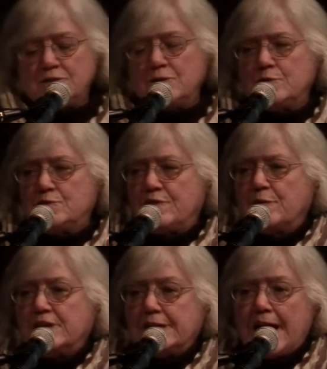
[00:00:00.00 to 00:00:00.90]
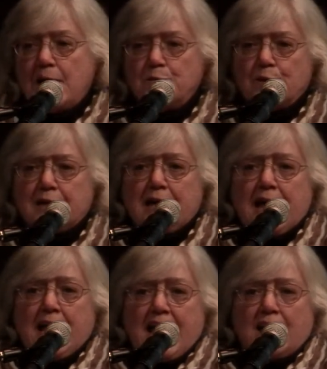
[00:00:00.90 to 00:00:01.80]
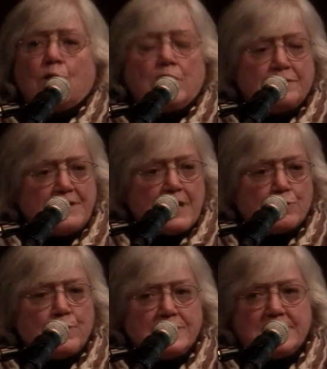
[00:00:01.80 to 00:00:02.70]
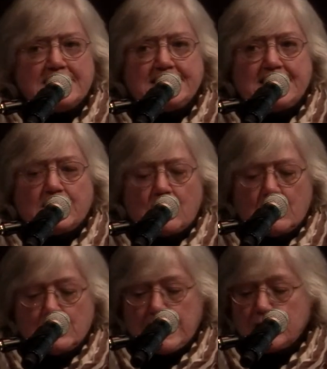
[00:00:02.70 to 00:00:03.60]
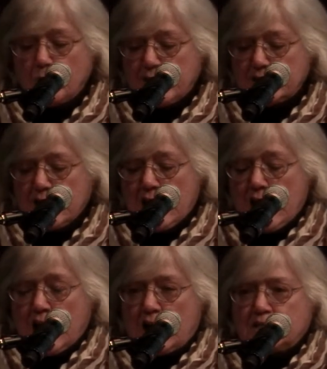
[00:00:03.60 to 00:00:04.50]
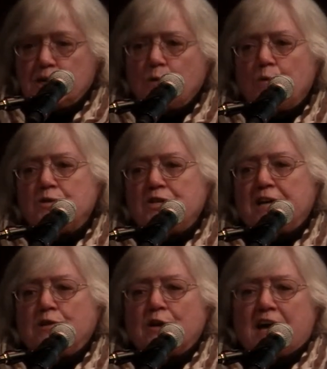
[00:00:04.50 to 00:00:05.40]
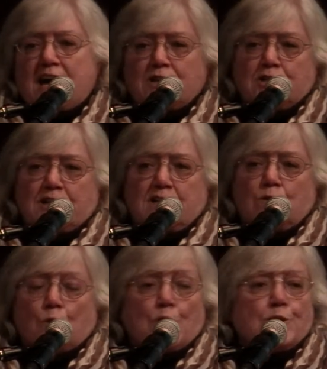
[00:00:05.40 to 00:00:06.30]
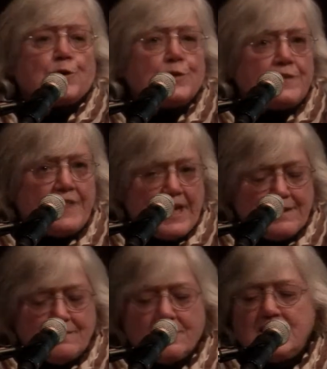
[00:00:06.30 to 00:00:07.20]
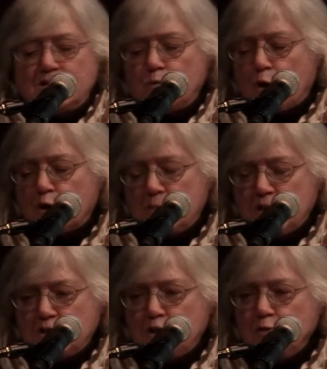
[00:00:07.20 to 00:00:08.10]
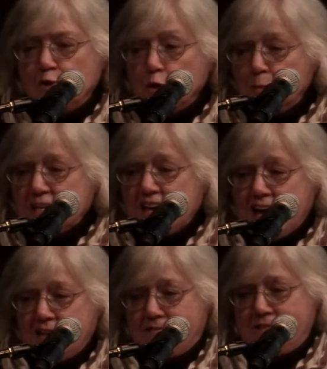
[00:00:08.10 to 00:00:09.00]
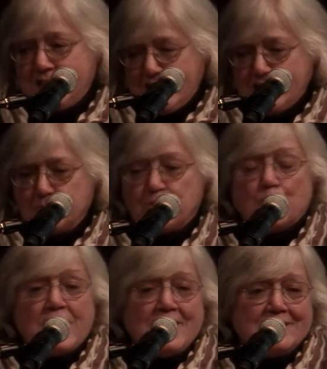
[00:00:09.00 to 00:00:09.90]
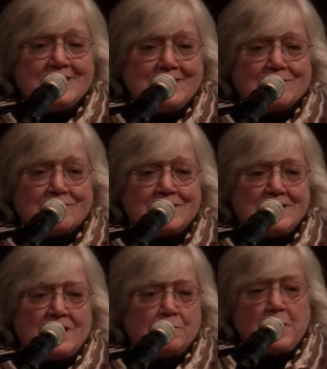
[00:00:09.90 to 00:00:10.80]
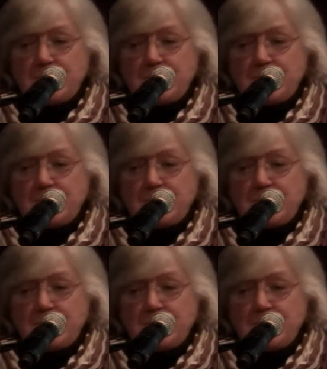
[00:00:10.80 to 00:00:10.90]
so it's very elaborate. And all of the other ones in this set are likewise. Uh, so Qianlong actually ordered then his workmen to duplicate these brocaded silks uh, by